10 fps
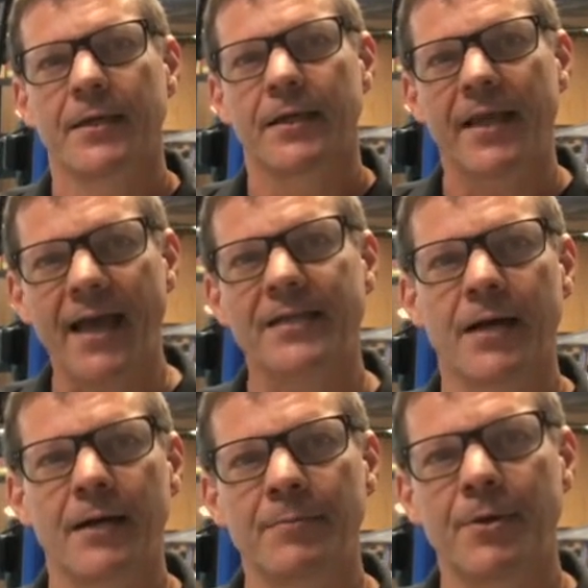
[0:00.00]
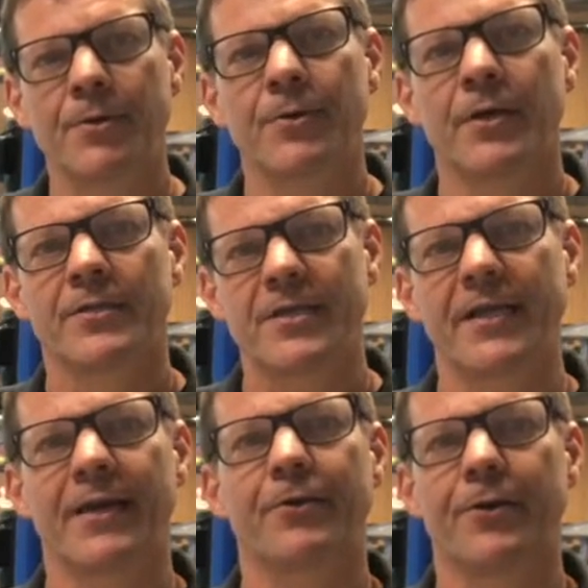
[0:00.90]
that combo
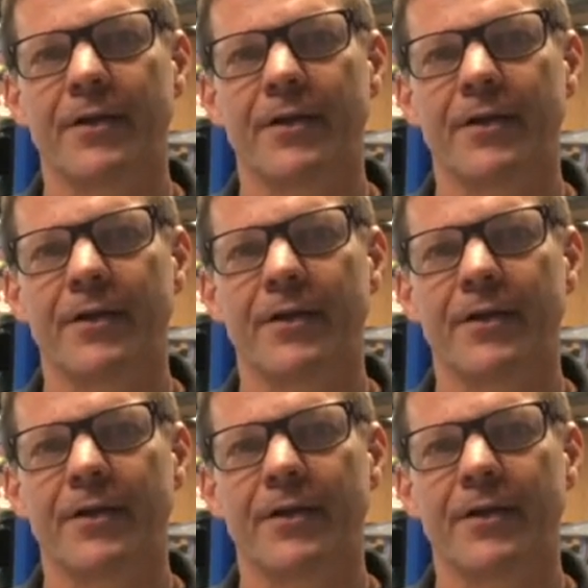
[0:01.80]
together